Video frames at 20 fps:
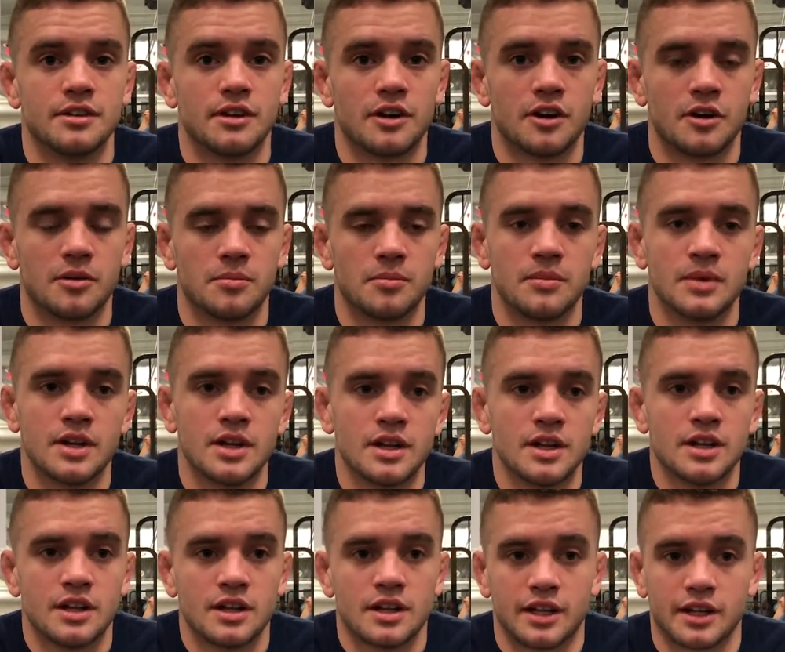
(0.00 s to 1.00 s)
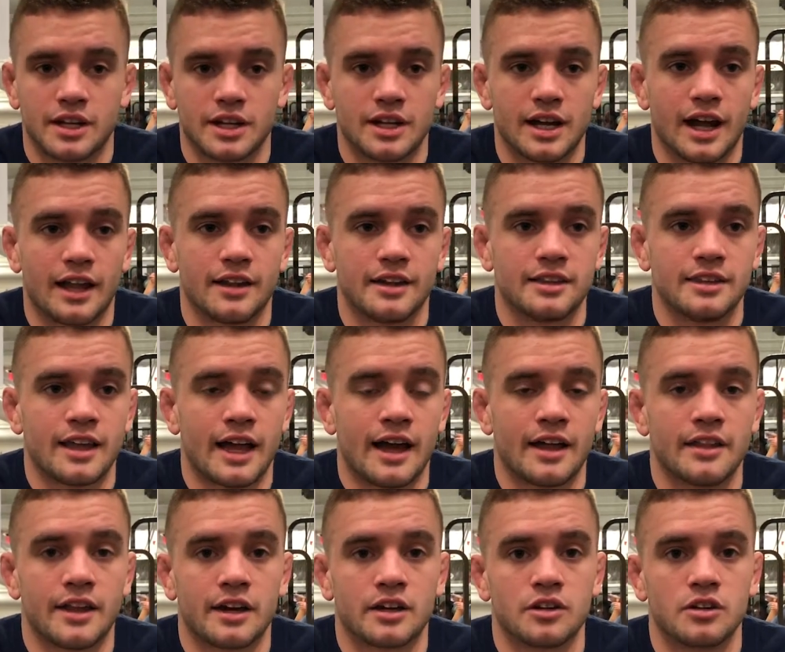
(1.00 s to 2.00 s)
Um, like a guy like
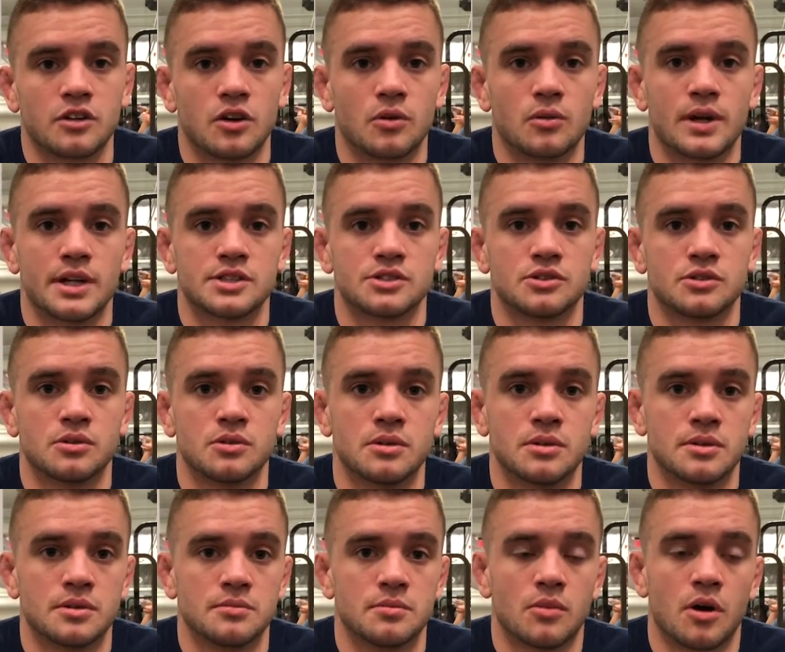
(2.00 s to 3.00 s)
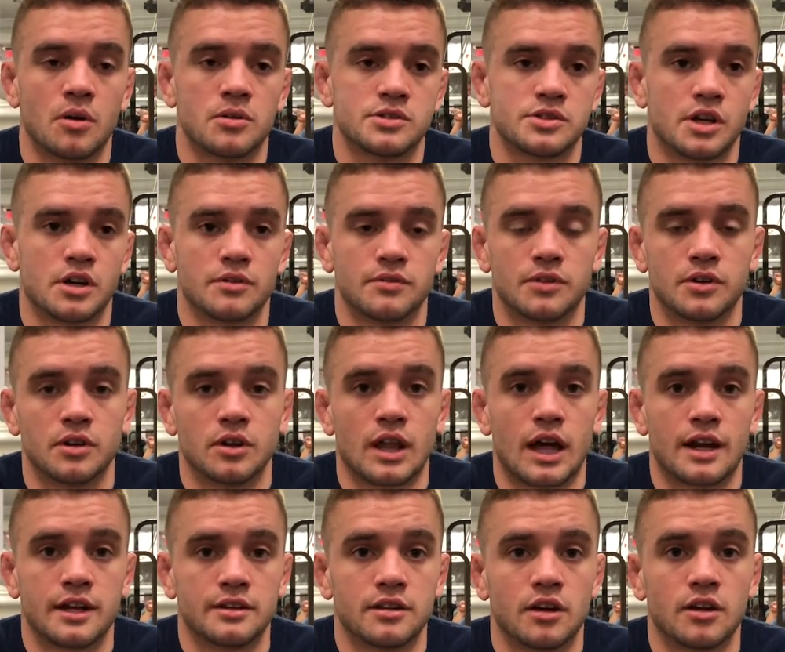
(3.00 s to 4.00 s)
that that could go wrestle and start for a
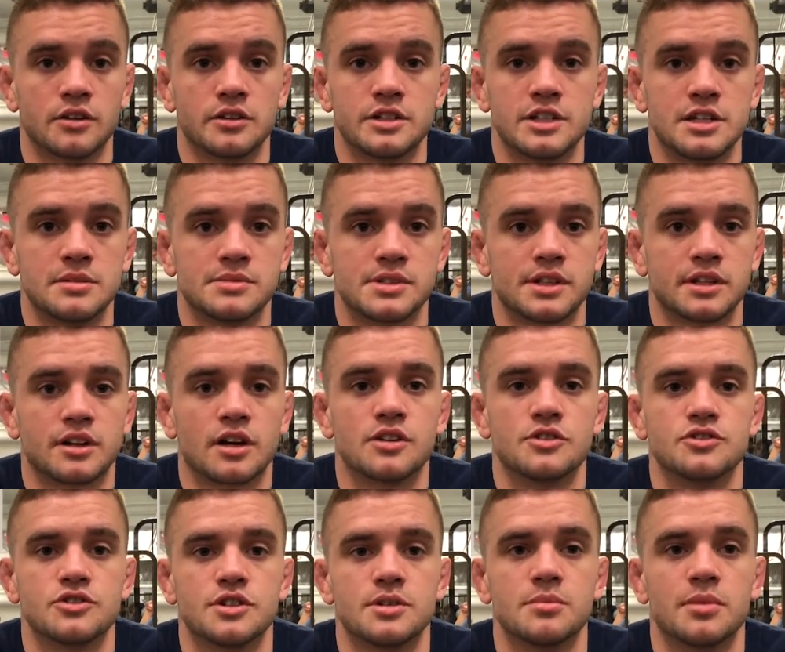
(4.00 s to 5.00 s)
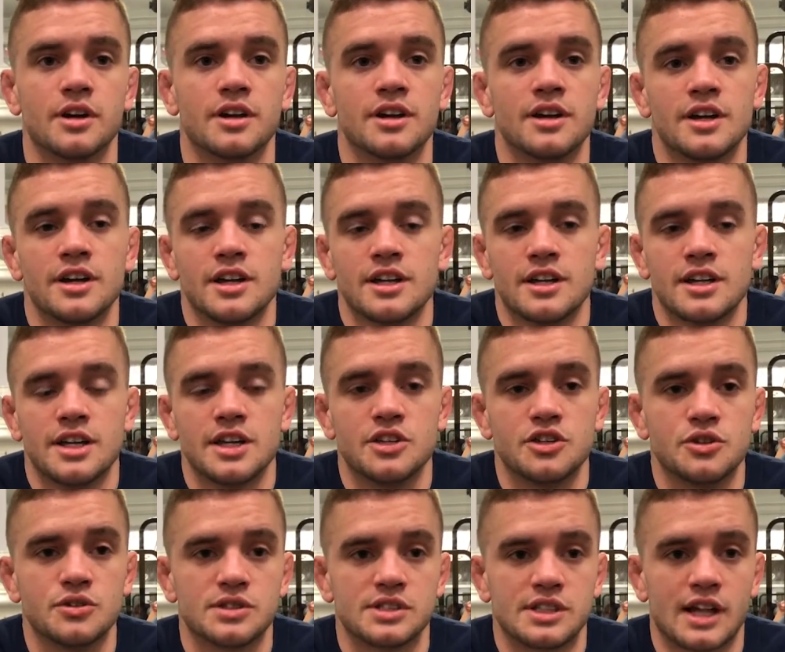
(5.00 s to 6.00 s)
lot of other teams in the country, but he
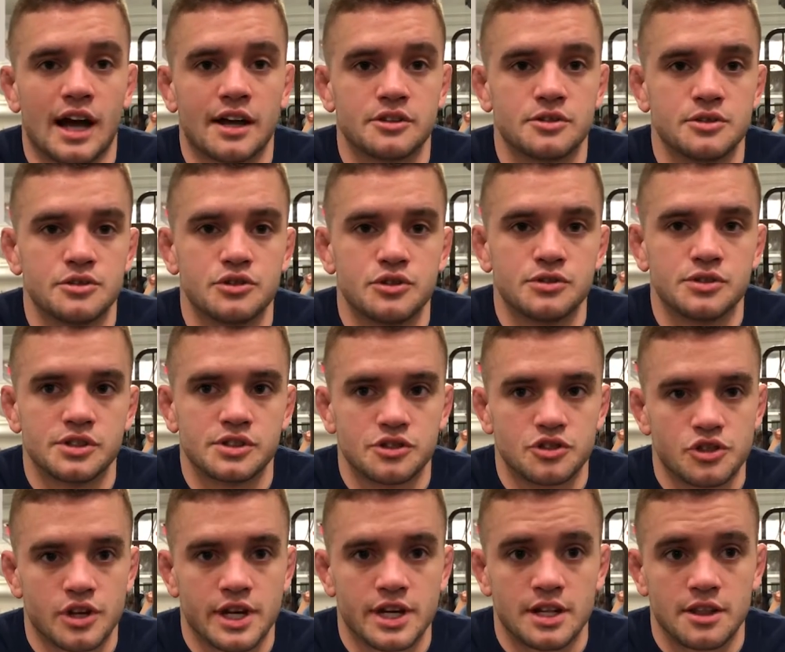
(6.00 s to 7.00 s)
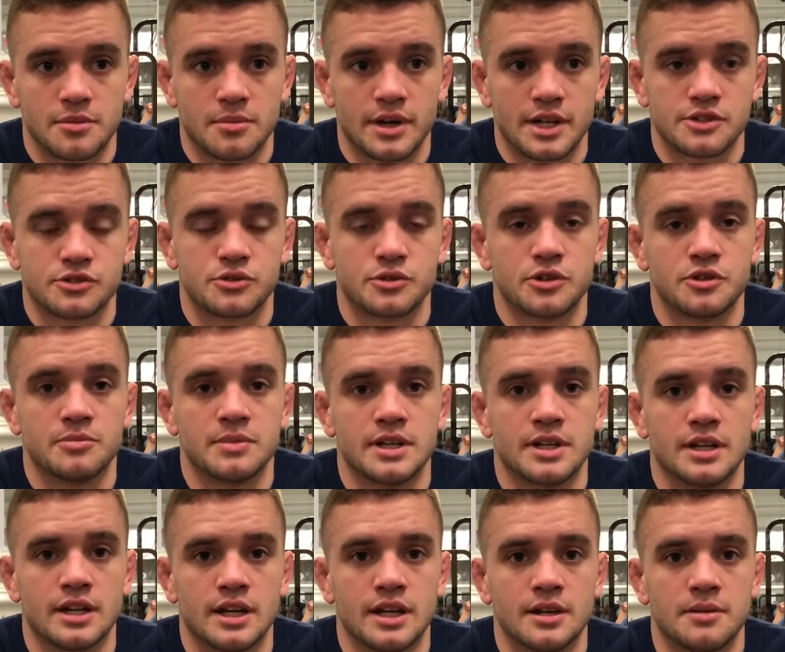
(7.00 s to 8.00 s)
chooses not to. He chooses to train in the best room
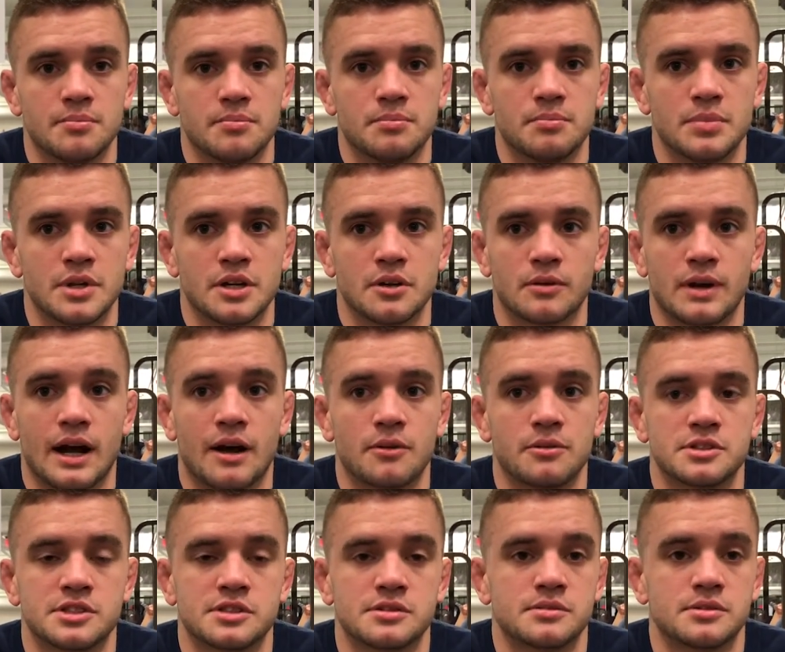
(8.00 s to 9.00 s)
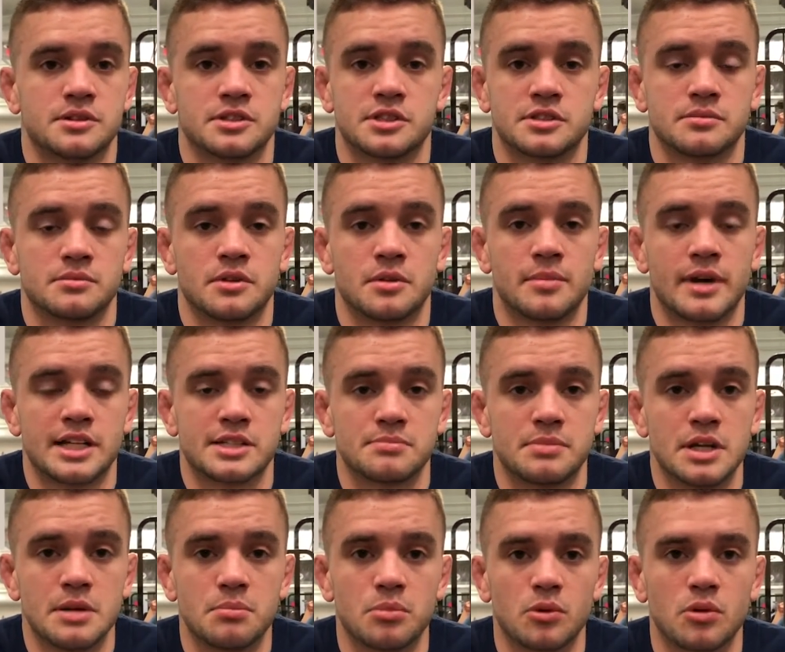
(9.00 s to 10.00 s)
and, and be around the best
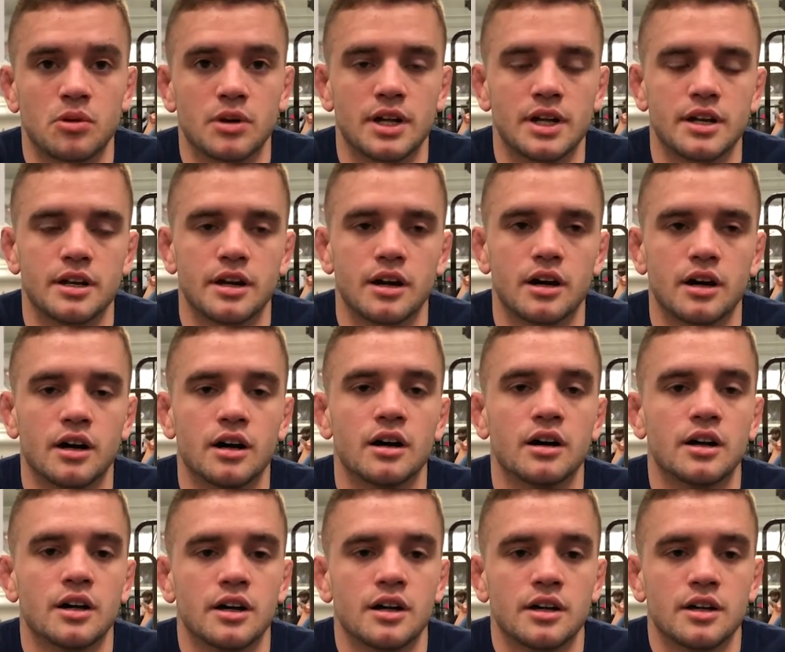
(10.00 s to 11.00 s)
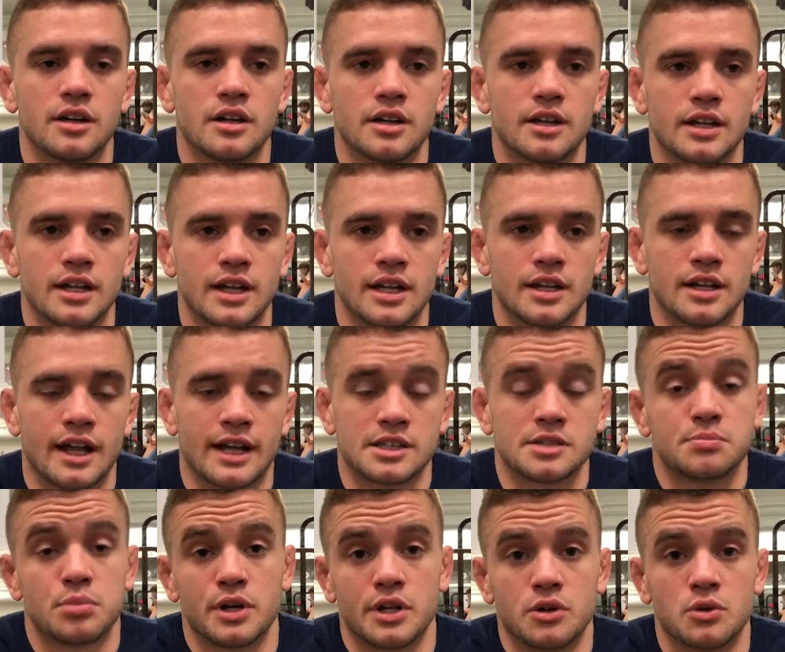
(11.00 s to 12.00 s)
people, and uh, and
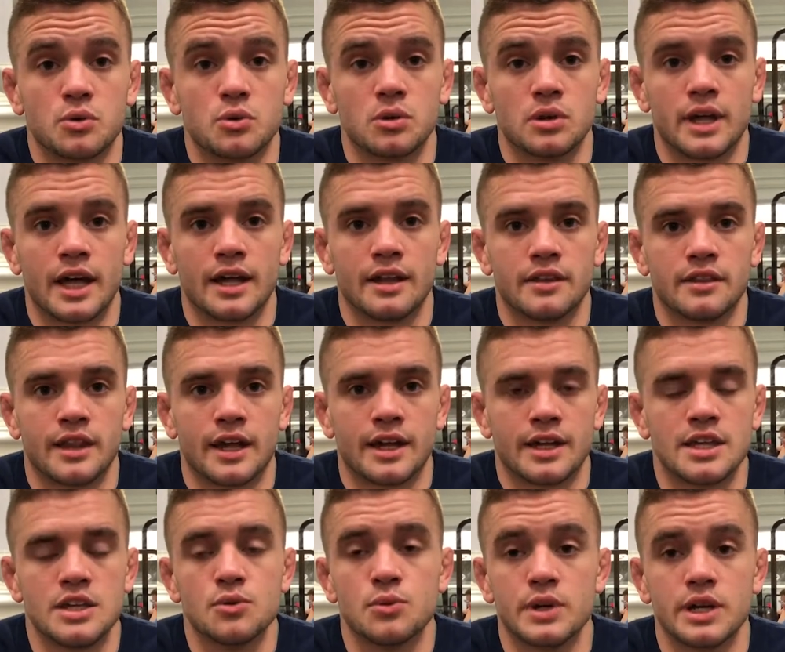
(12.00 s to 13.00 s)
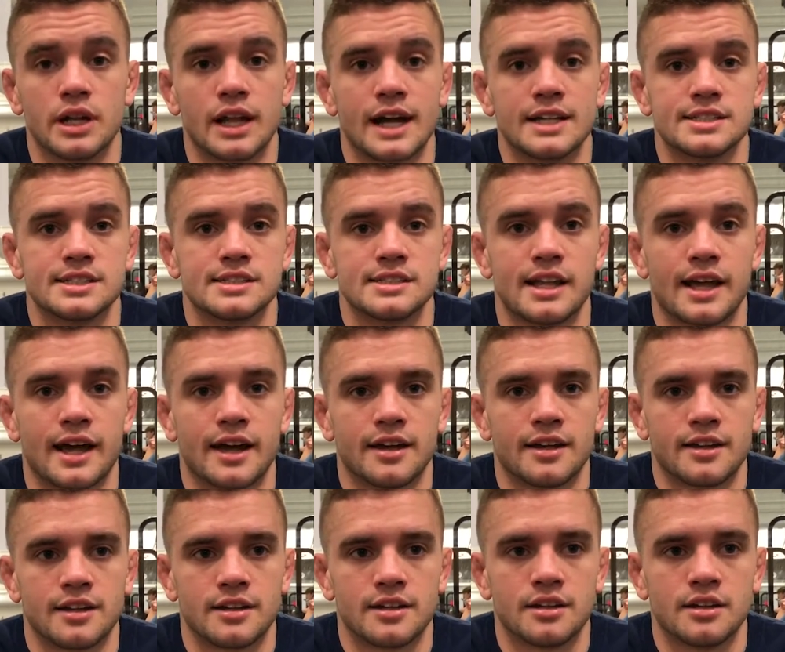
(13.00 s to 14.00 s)
that's pretty cool that that he realizes
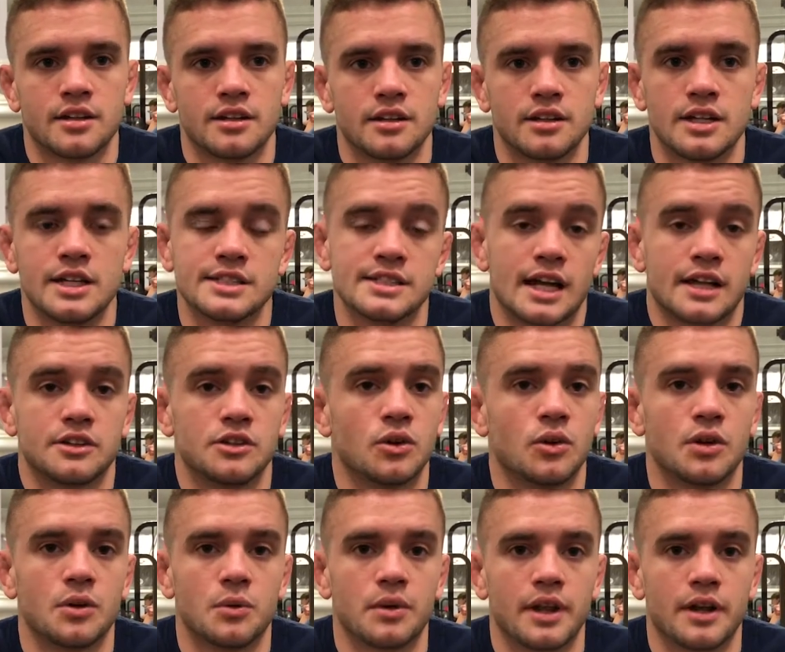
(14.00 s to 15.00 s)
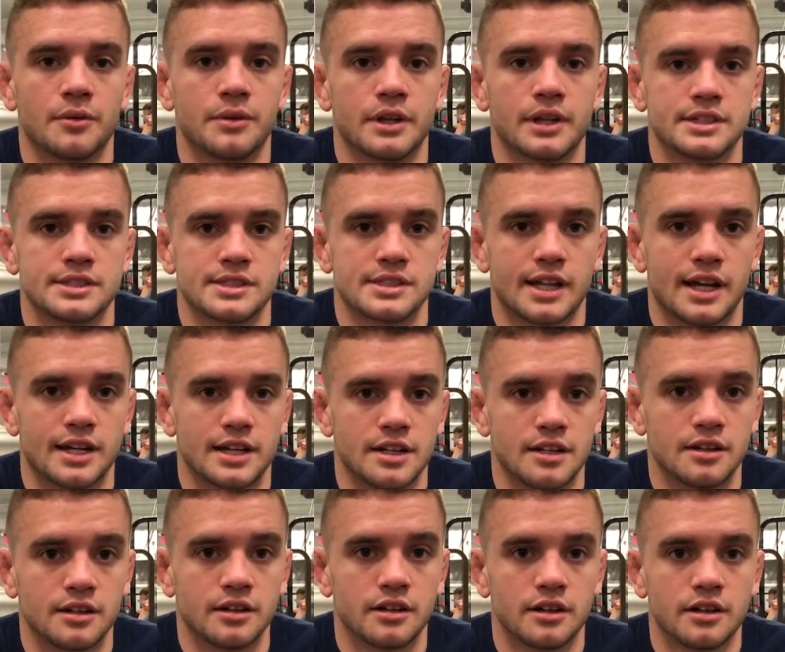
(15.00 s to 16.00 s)
that, and he's not the only one that realizes that
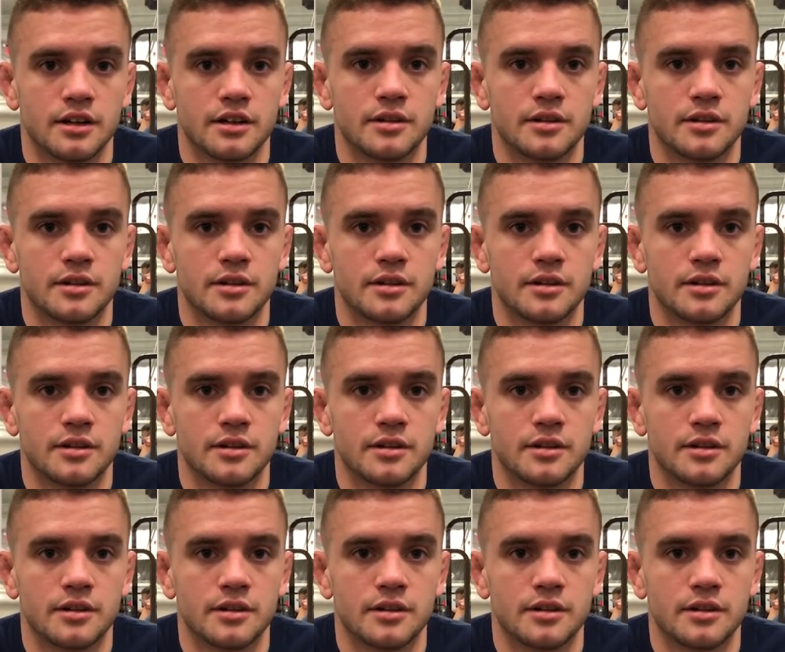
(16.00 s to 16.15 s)
either.